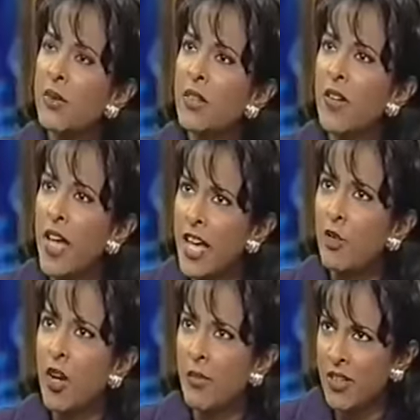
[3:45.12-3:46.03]
believe that hate
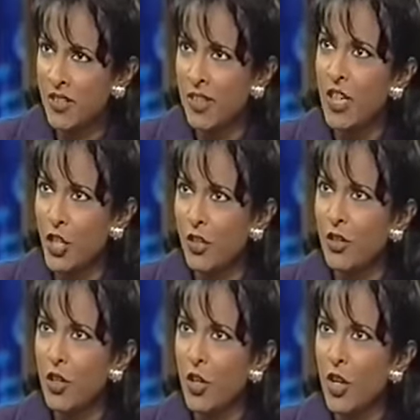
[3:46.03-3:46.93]
crime legislation
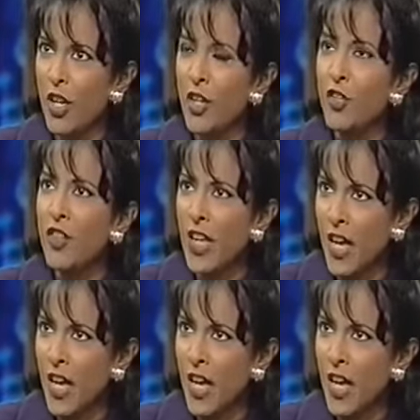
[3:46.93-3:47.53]
is the